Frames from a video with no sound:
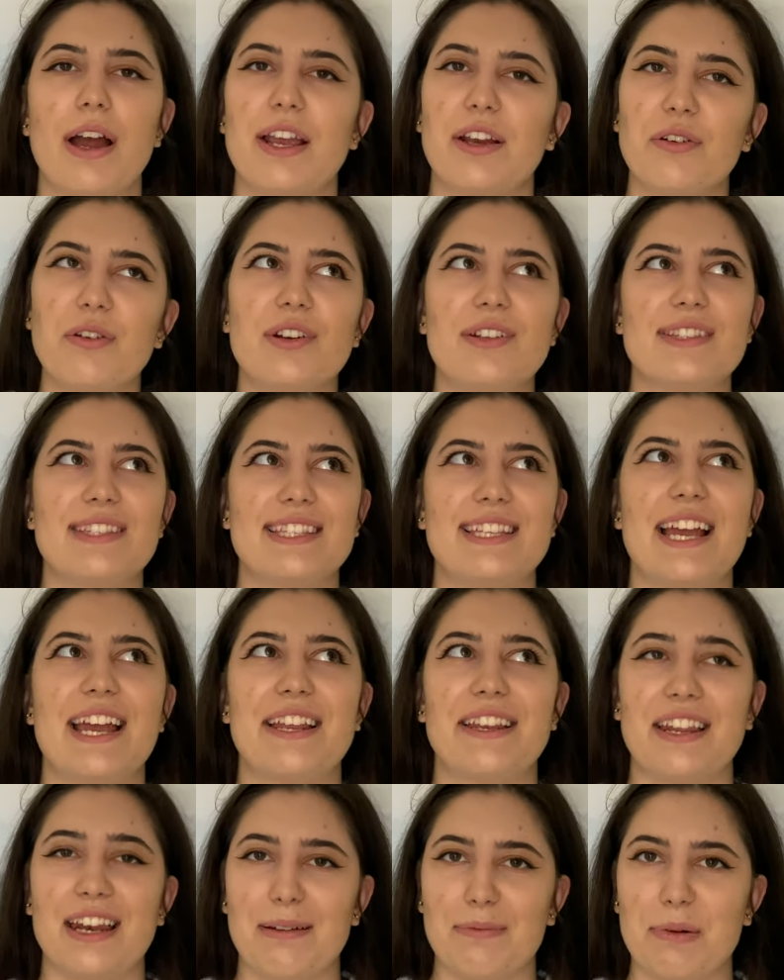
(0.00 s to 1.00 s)
I couldn't
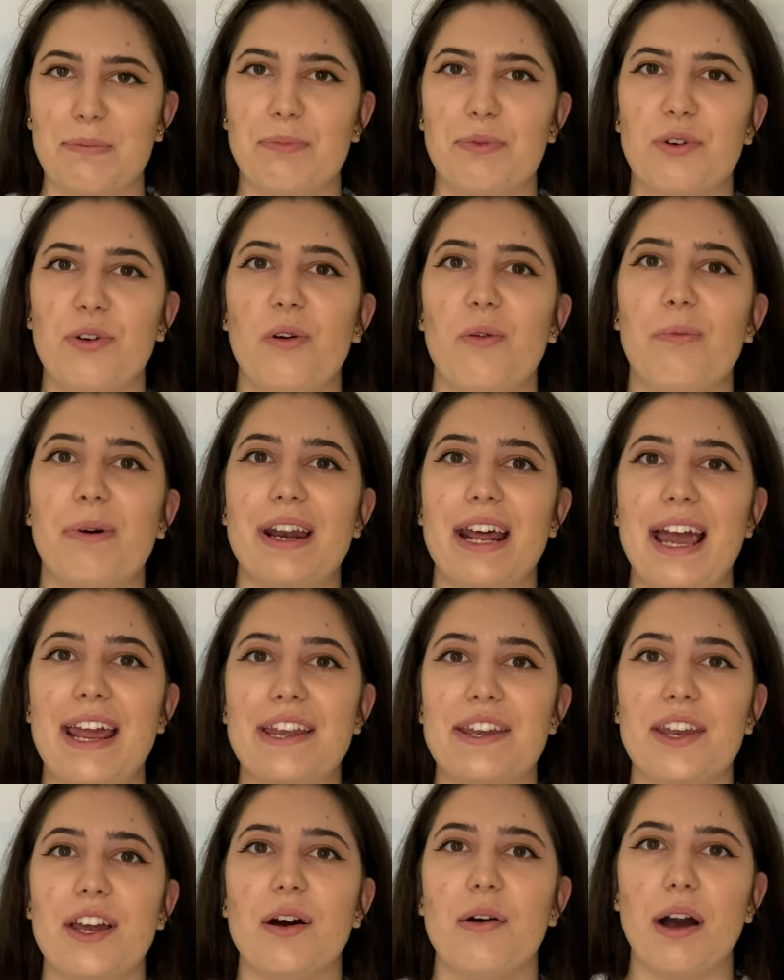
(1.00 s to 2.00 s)
say that I'm a pro, but I
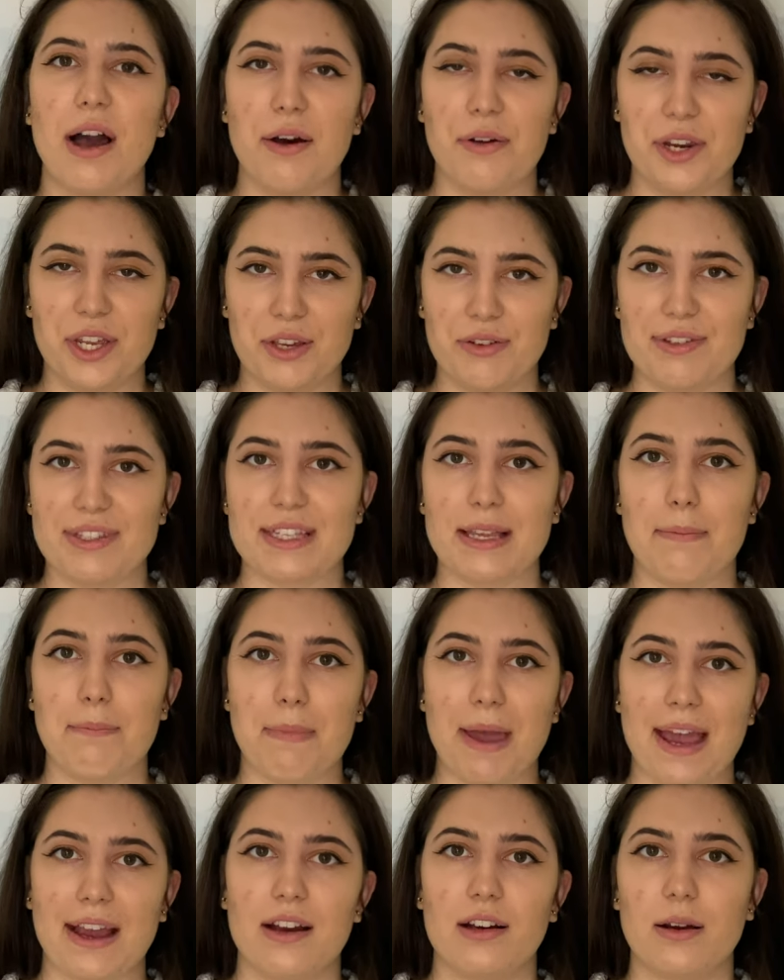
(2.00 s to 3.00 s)
know how to use a
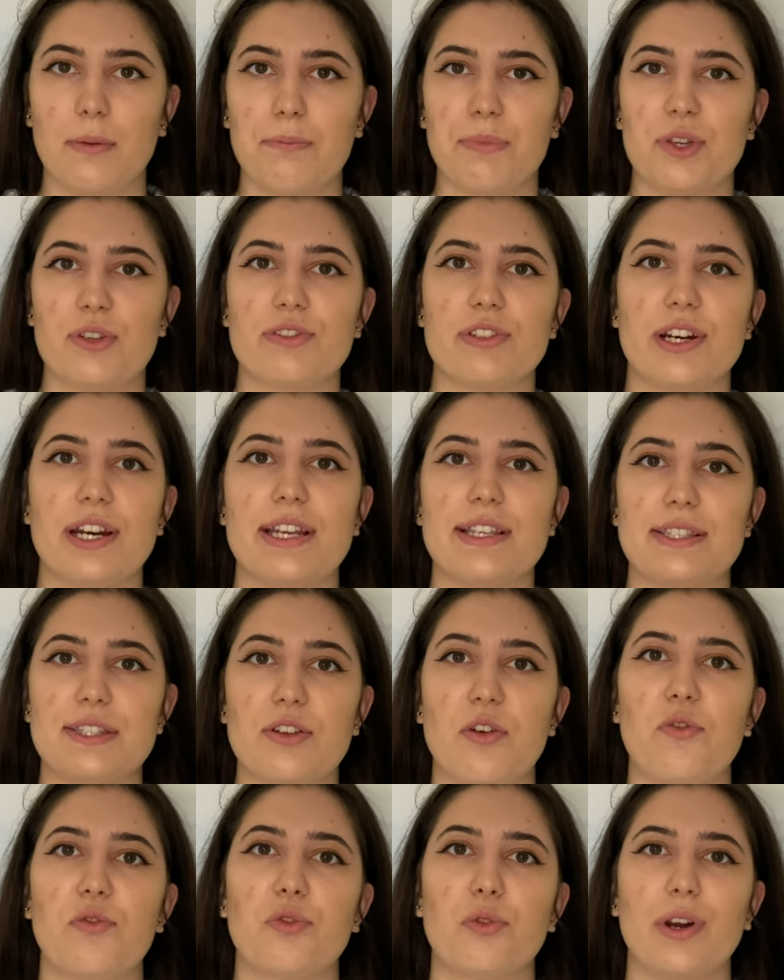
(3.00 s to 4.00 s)
Mac computer and
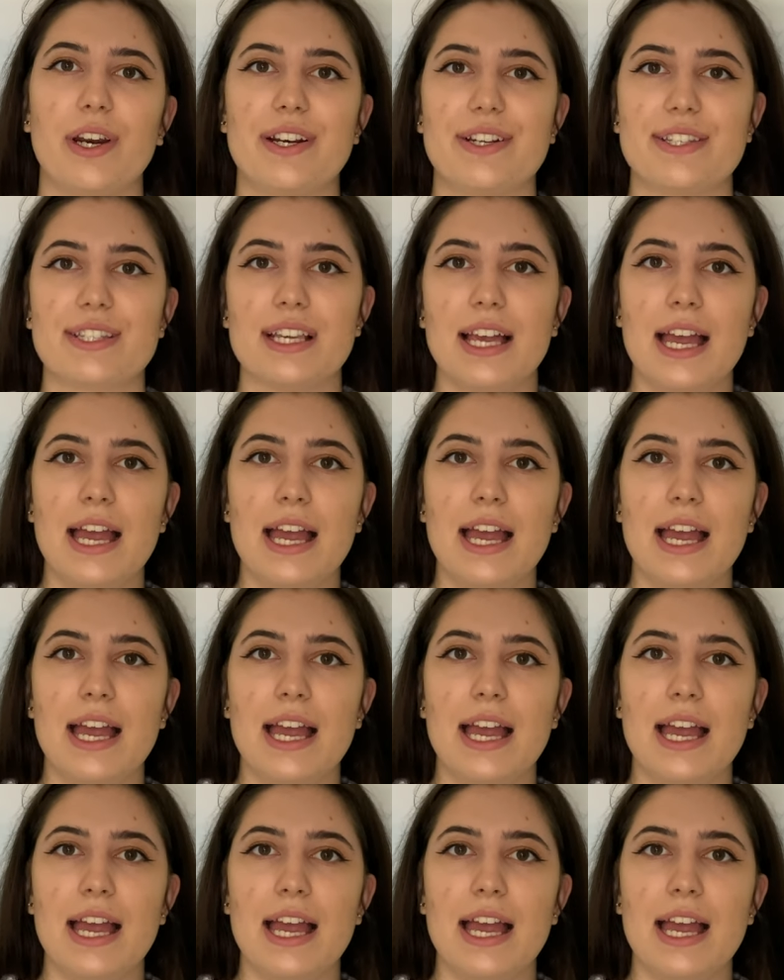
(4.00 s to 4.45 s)
softwares.